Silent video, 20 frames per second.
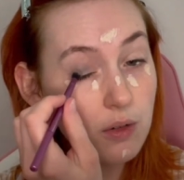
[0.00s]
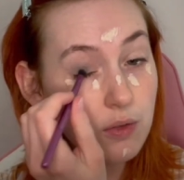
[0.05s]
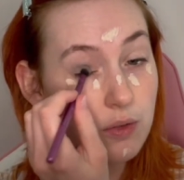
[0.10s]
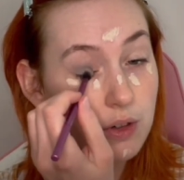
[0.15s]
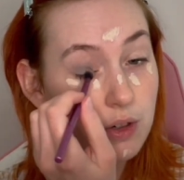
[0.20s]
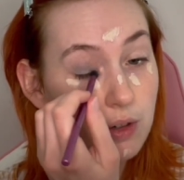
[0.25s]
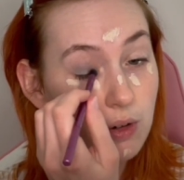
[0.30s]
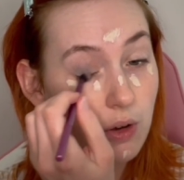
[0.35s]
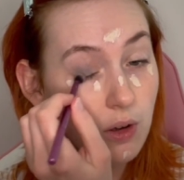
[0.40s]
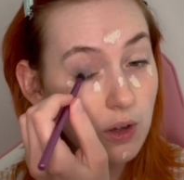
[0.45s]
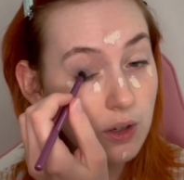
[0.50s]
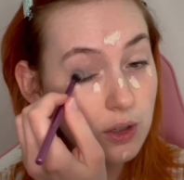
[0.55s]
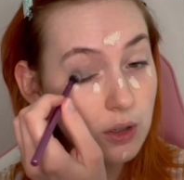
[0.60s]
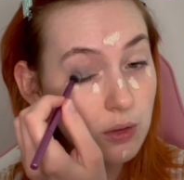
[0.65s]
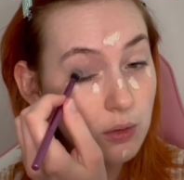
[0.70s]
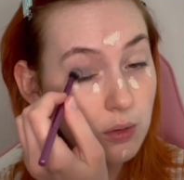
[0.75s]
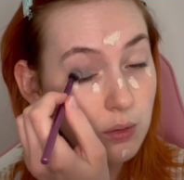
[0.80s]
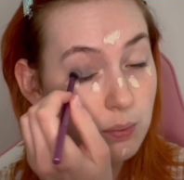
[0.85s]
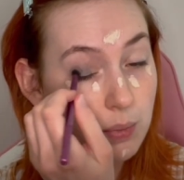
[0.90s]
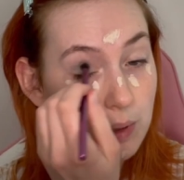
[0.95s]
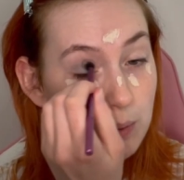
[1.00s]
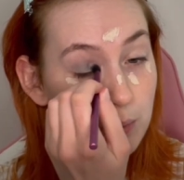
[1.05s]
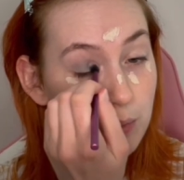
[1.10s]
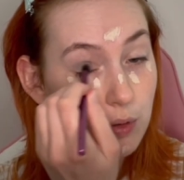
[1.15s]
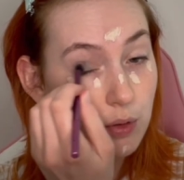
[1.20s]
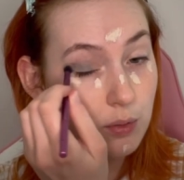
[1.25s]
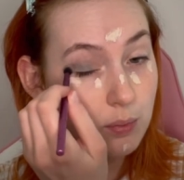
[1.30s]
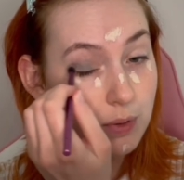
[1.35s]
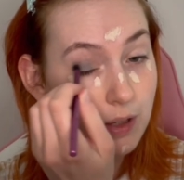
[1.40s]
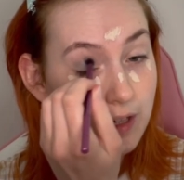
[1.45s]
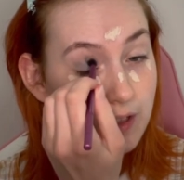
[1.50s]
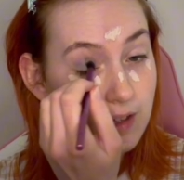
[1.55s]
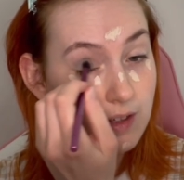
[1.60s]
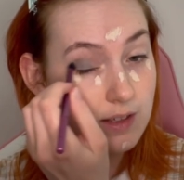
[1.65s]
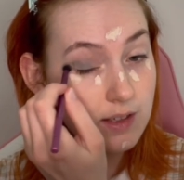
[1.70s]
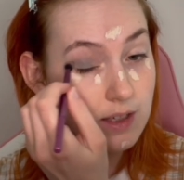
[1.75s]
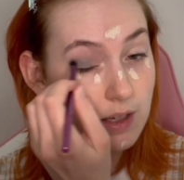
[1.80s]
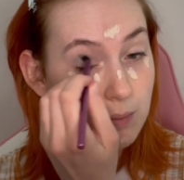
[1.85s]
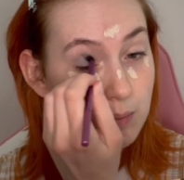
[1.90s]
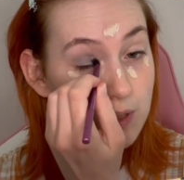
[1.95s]
for all you people who play The
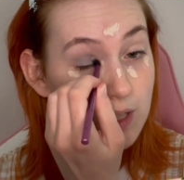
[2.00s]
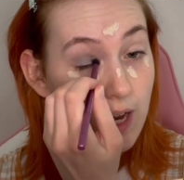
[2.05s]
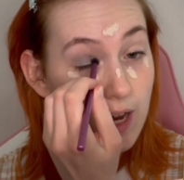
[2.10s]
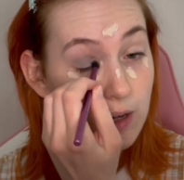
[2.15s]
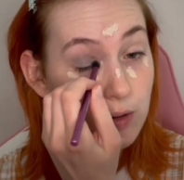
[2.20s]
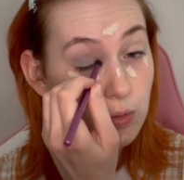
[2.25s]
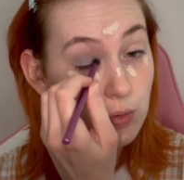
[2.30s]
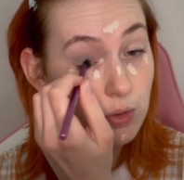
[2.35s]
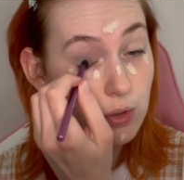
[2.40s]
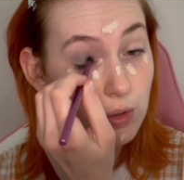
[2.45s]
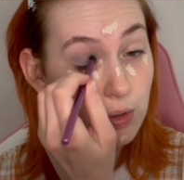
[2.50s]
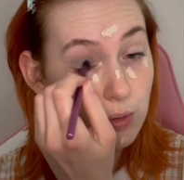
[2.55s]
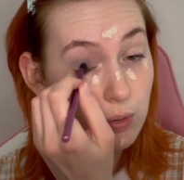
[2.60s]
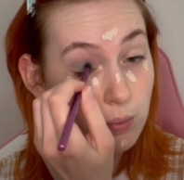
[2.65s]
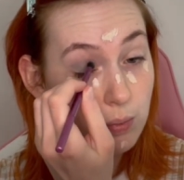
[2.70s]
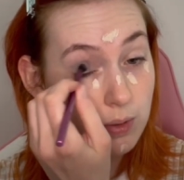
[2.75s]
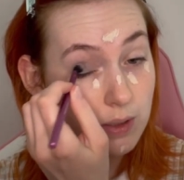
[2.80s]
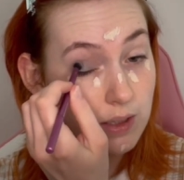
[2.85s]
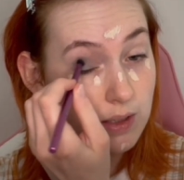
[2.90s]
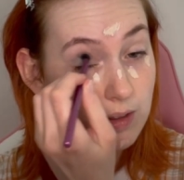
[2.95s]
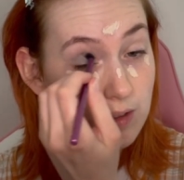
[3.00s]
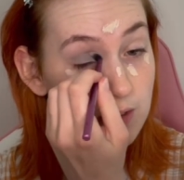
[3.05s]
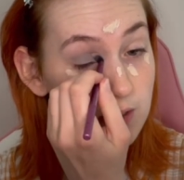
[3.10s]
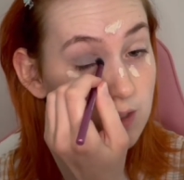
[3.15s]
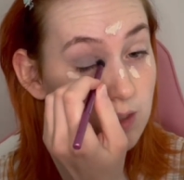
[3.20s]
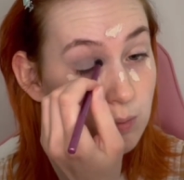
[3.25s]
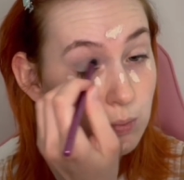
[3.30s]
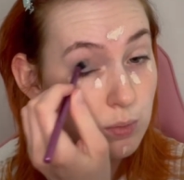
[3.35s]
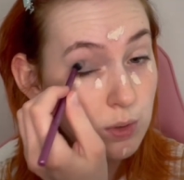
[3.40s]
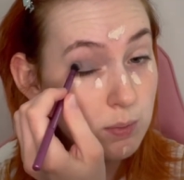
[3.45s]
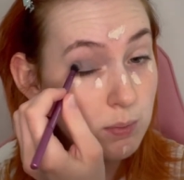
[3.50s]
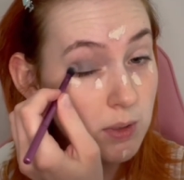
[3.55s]
Sims, how do you play The Sims?